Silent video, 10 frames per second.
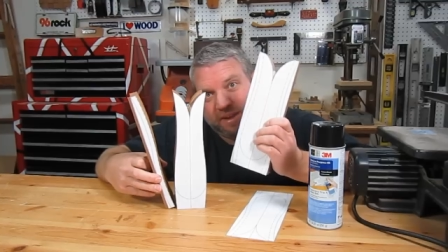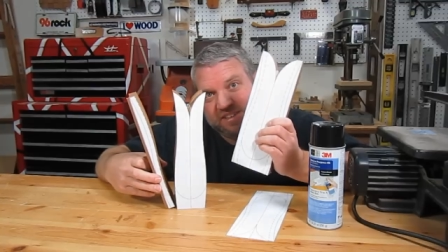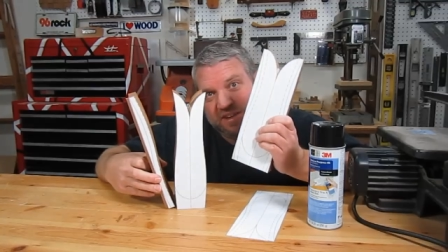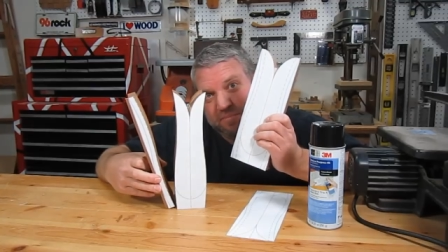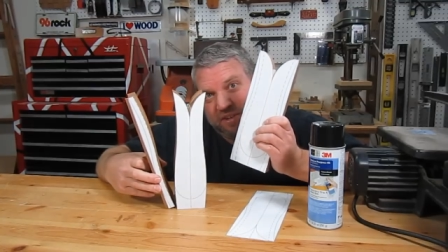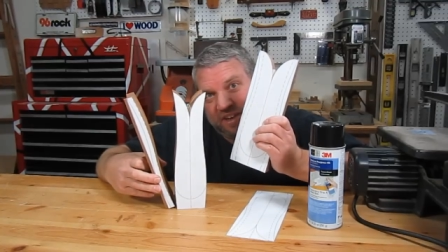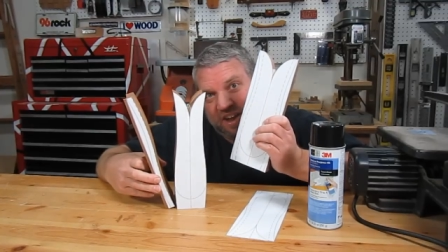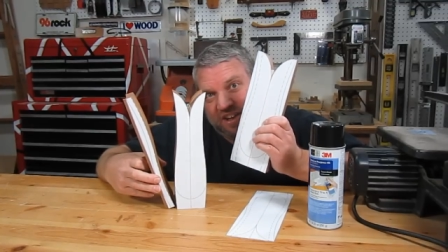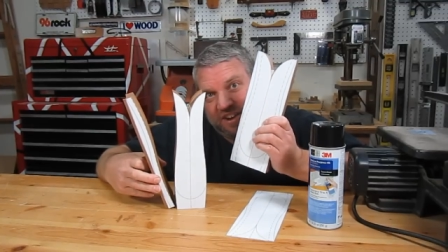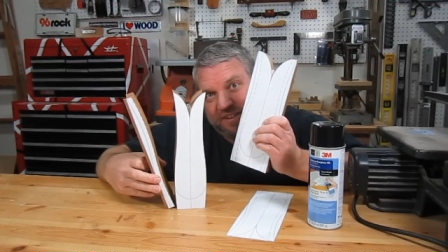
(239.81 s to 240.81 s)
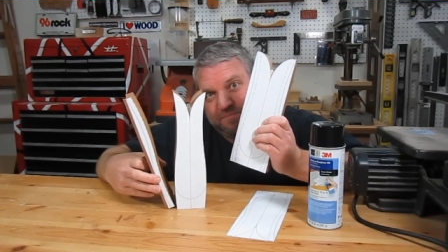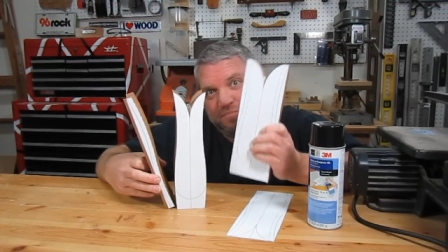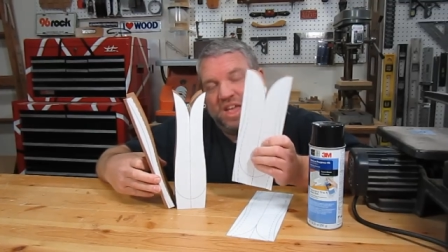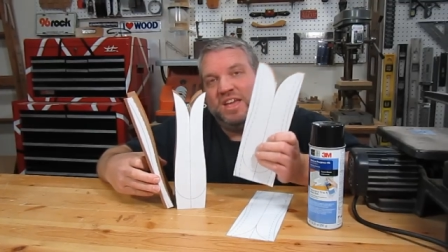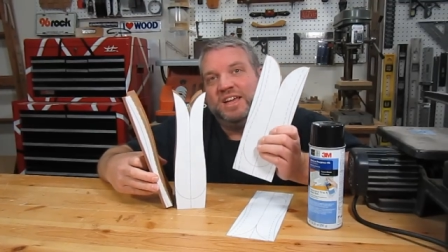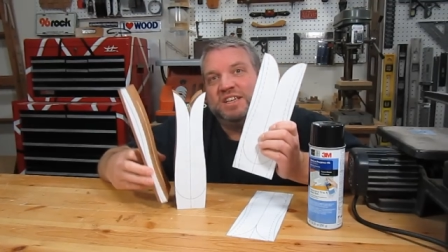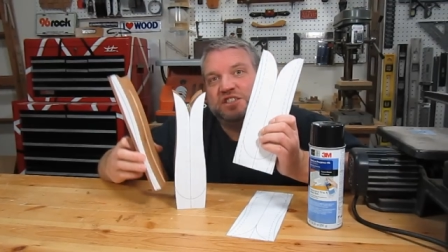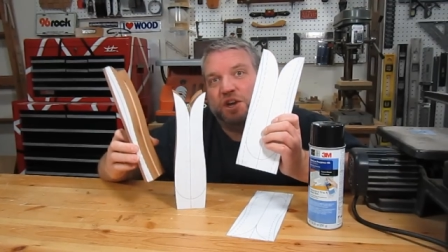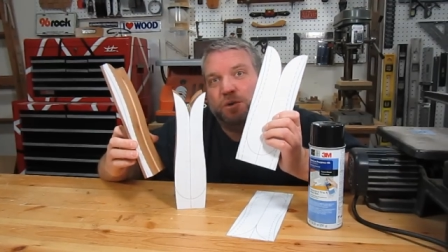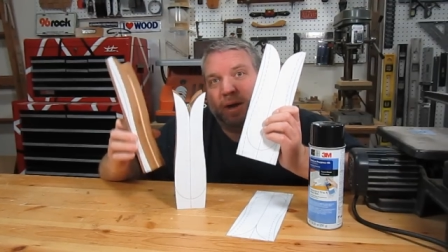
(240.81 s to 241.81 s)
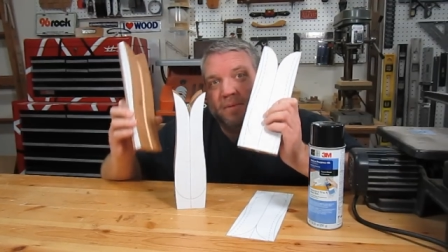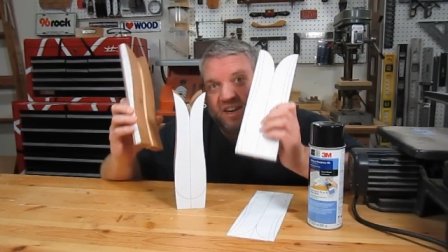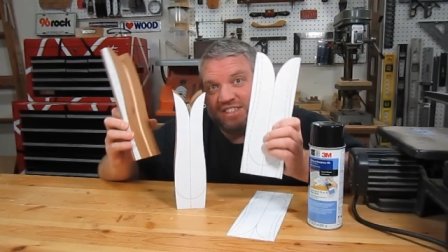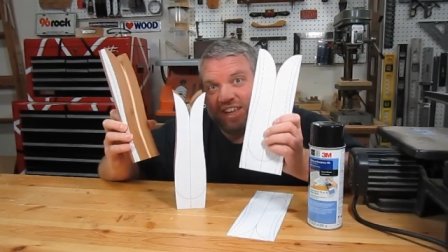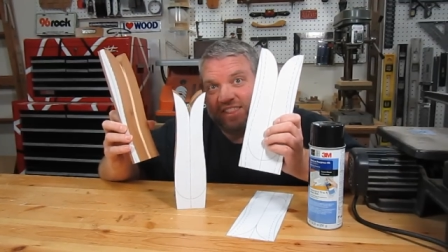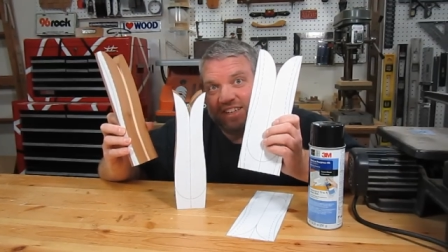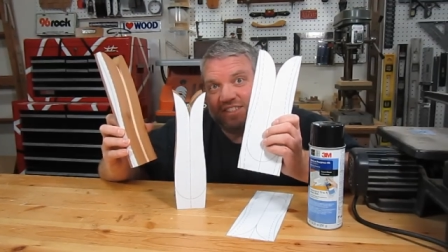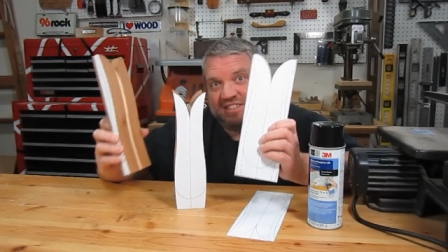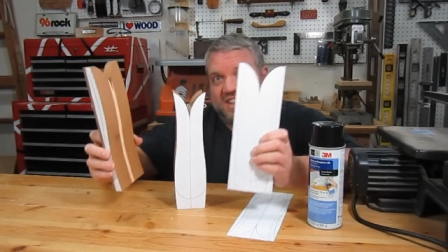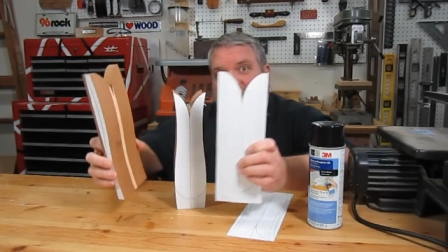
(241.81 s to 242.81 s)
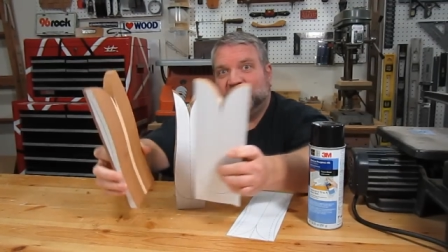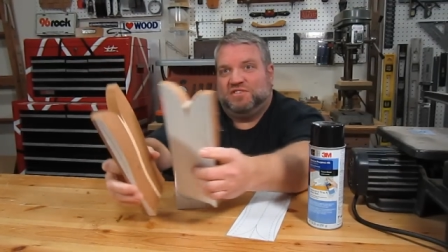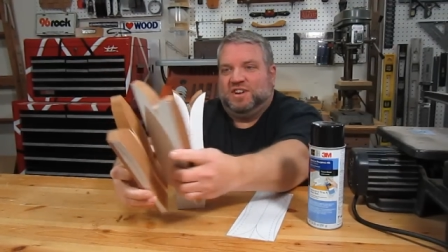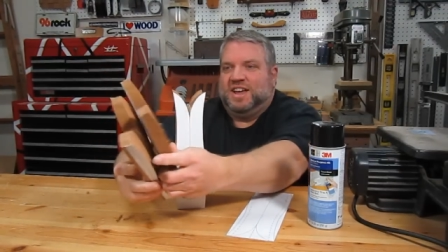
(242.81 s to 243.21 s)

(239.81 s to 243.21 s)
my template on it. So I'm going to set these aside for